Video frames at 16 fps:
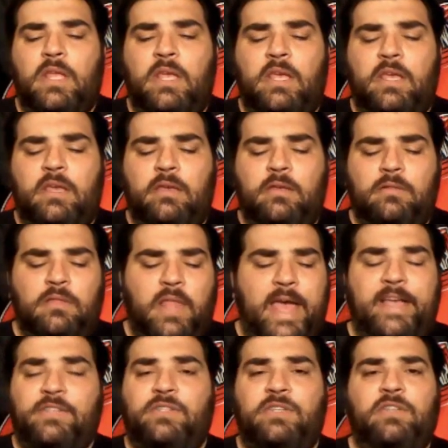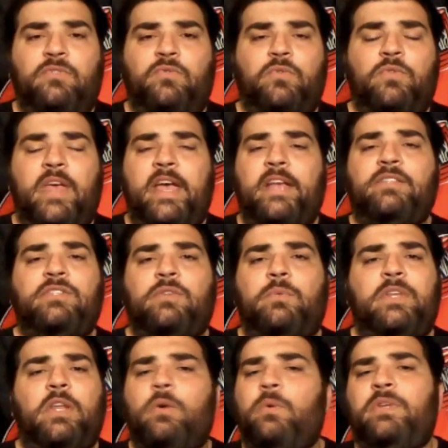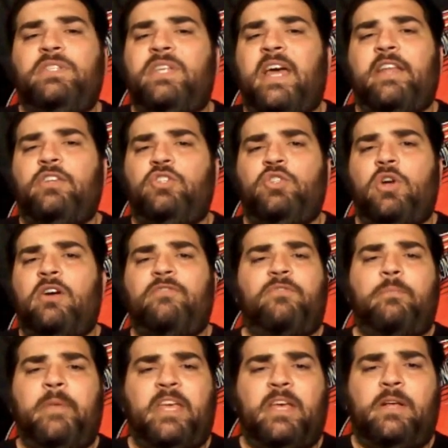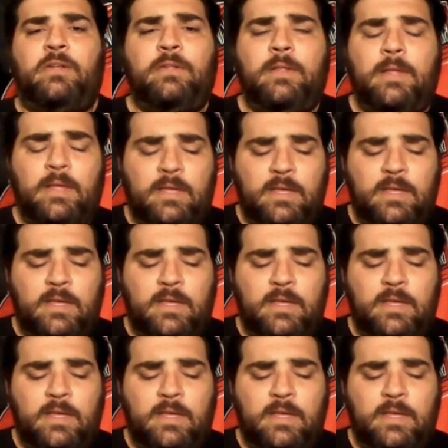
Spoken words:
He lasted through that, so we know he's got a jaw from hell.